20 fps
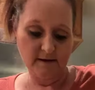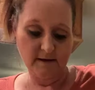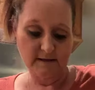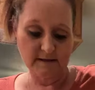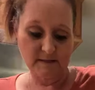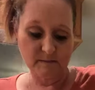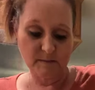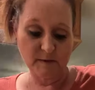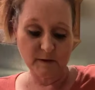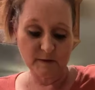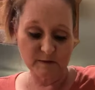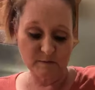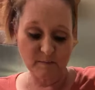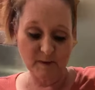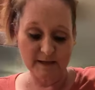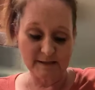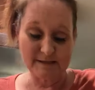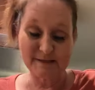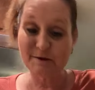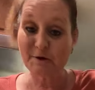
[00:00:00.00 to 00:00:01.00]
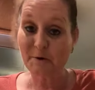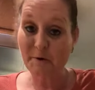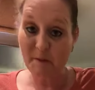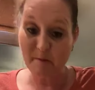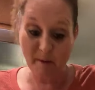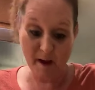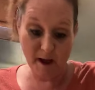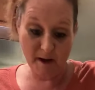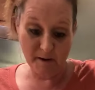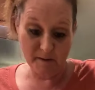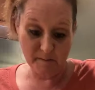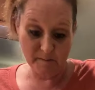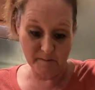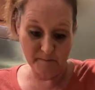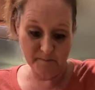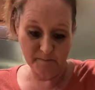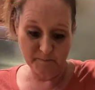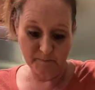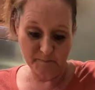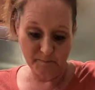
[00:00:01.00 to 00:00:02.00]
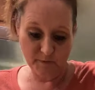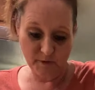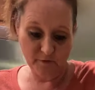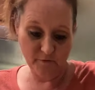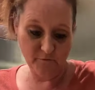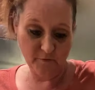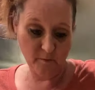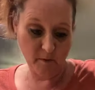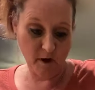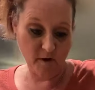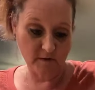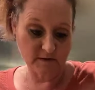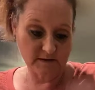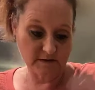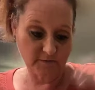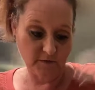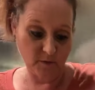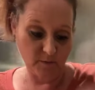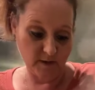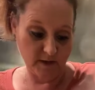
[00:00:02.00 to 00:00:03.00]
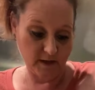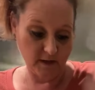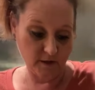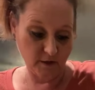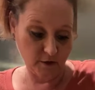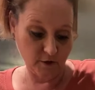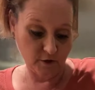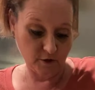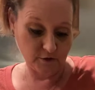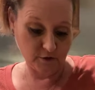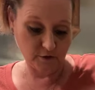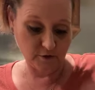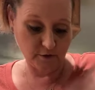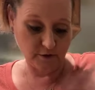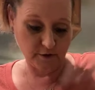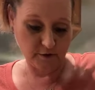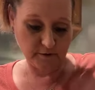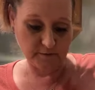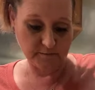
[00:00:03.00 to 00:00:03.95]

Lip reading: some of those bits that are on the bottom from all the stuff that we cooked earlier.